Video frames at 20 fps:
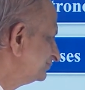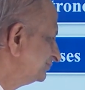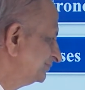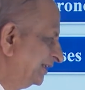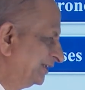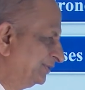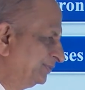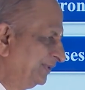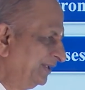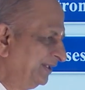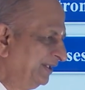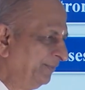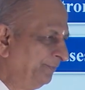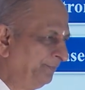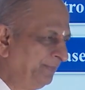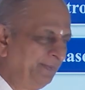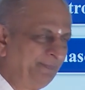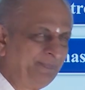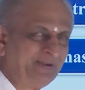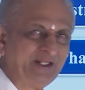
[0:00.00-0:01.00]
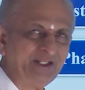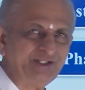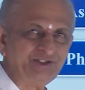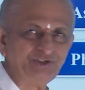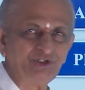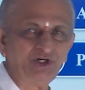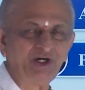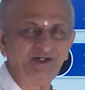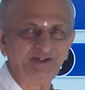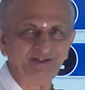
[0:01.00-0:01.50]
That's why people
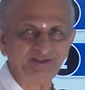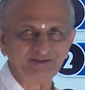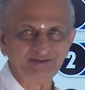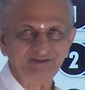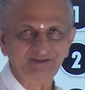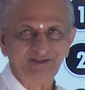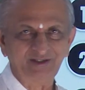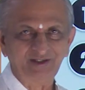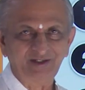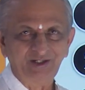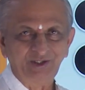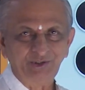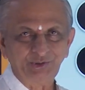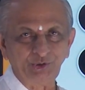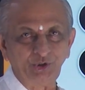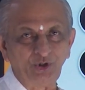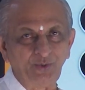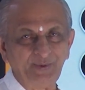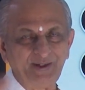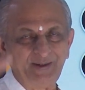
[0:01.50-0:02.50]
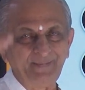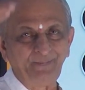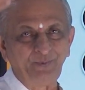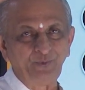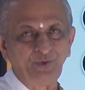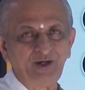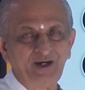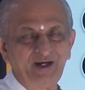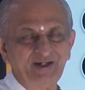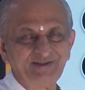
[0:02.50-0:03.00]
enjoy it. So many
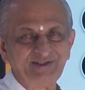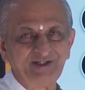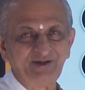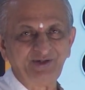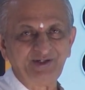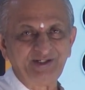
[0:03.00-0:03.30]
poets have